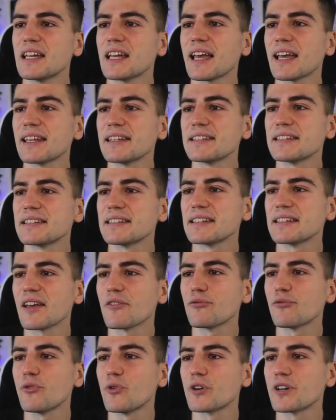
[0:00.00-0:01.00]
and
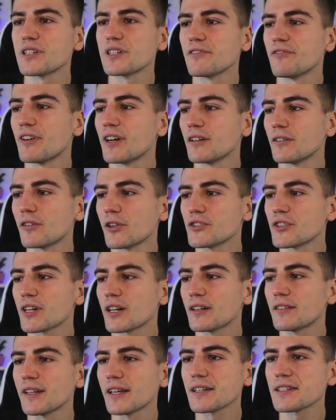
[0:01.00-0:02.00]
f4 is a very
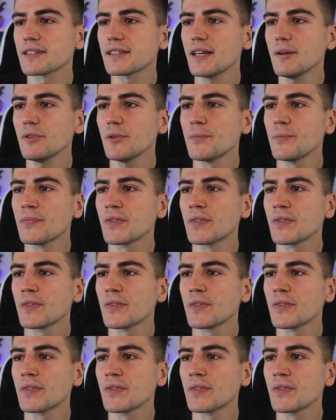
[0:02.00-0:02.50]
logical next step.